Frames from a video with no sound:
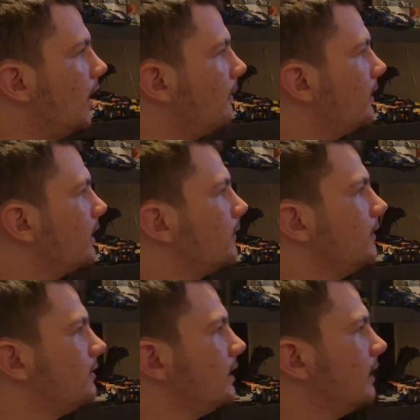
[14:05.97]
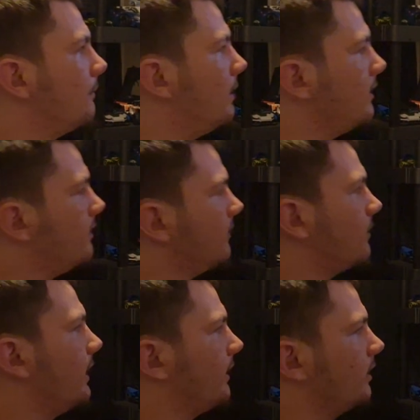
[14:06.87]
I mean, like, we've seen a bunch of,
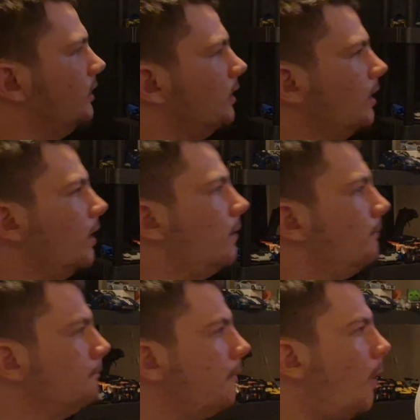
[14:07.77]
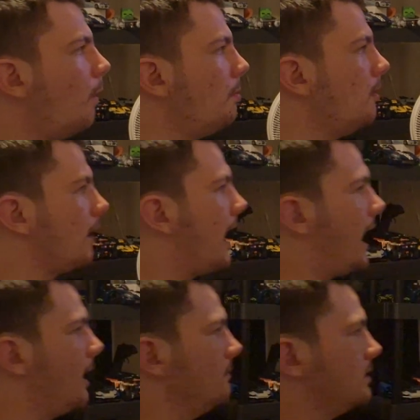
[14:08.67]
like, mobile
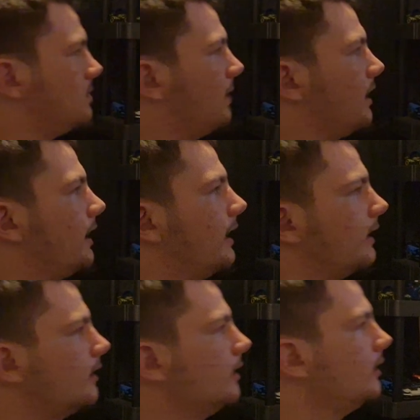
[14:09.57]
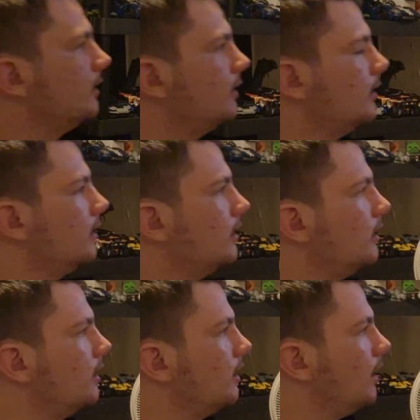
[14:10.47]
games, but, like,
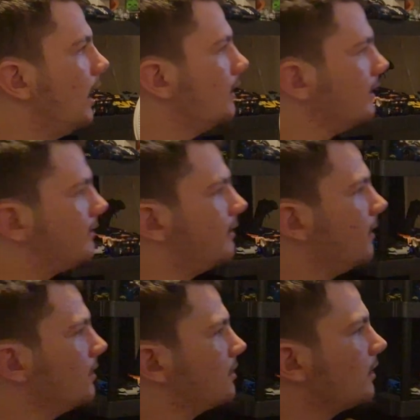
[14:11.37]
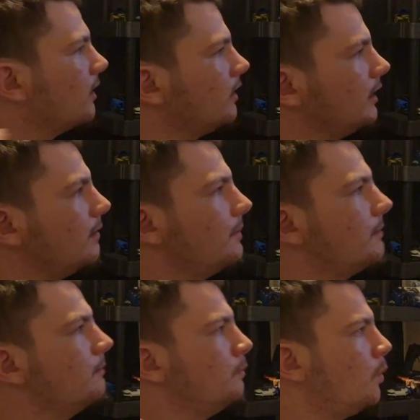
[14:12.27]
at least those are a little
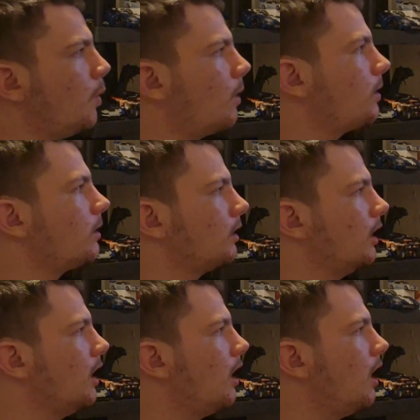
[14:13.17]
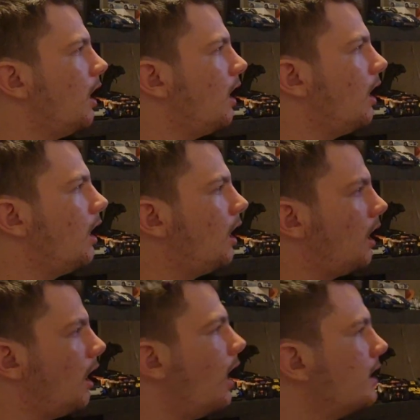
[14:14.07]
bit more
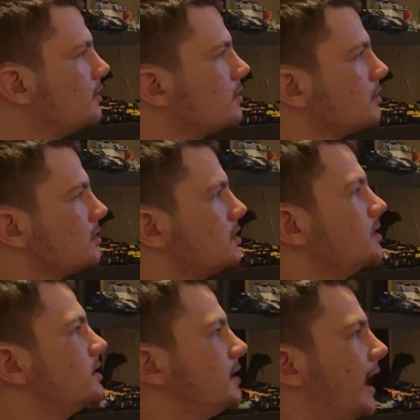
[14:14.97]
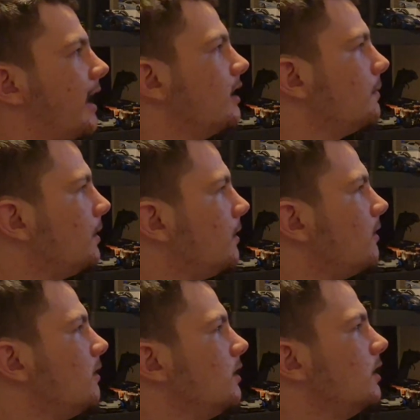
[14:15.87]

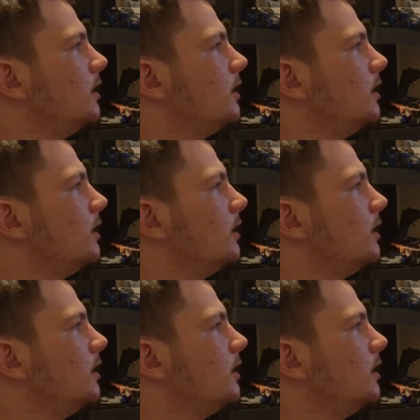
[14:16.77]
understandable